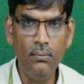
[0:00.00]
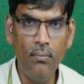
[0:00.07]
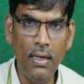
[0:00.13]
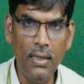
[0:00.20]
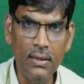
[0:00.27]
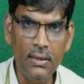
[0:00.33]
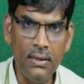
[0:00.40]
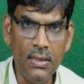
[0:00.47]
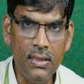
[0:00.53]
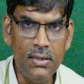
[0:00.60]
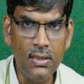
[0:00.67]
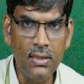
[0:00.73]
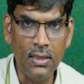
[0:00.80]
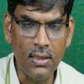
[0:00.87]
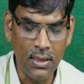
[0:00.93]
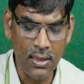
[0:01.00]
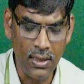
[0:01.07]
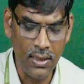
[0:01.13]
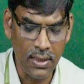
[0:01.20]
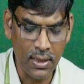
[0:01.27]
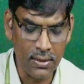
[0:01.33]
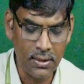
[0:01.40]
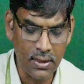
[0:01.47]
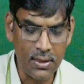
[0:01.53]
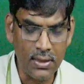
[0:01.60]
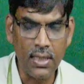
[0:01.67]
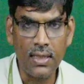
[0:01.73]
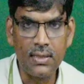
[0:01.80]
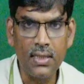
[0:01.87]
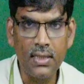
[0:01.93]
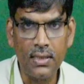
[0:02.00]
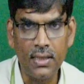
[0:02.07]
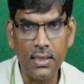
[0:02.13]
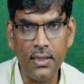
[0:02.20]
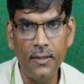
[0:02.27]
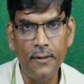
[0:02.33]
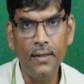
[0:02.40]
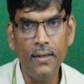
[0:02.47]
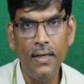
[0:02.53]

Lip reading: but in DC, in inductor is excited,